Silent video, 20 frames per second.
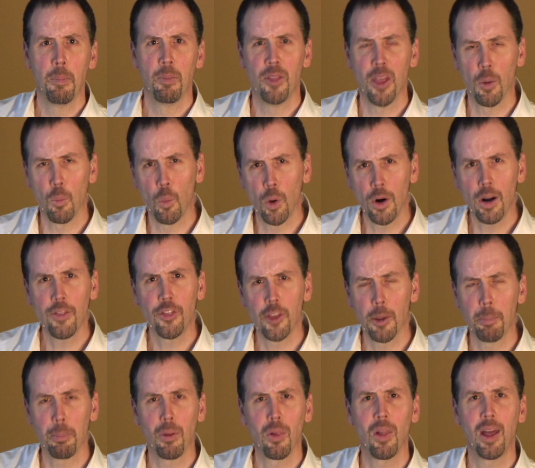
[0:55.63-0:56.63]
That we're at
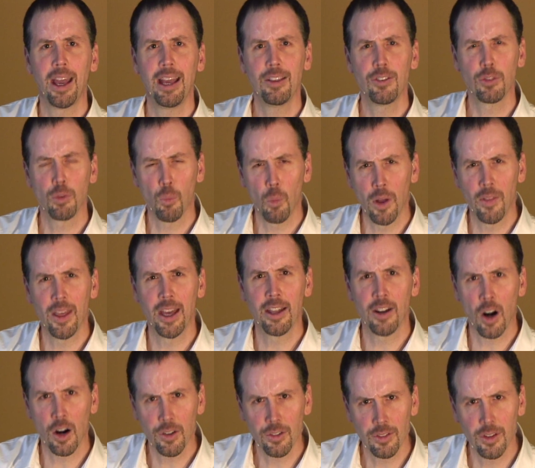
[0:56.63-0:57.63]
the place within
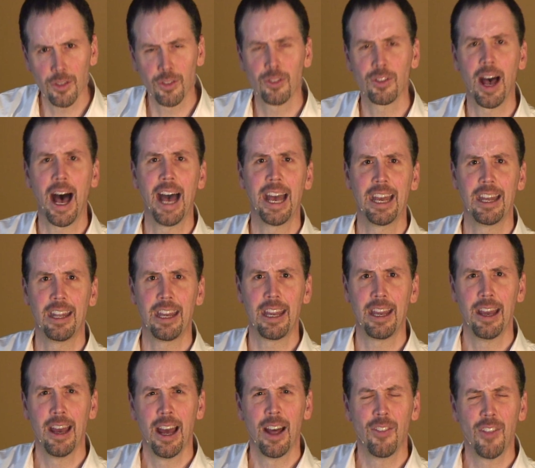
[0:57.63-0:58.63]
our society
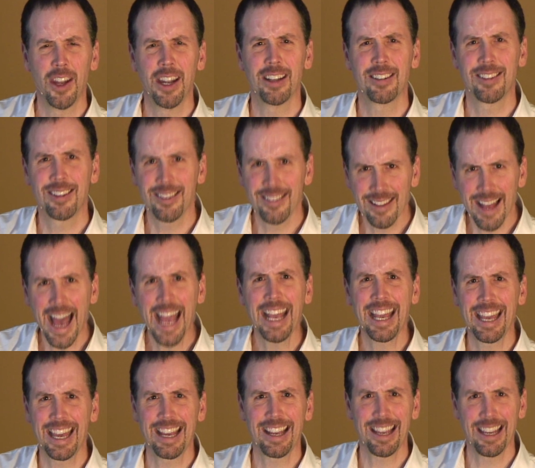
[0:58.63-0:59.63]
that a
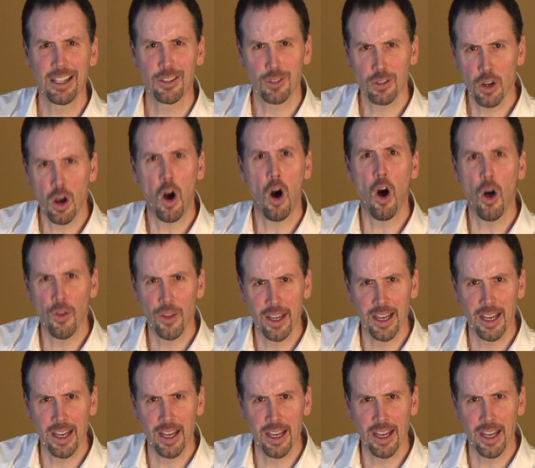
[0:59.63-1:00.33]
psychic is called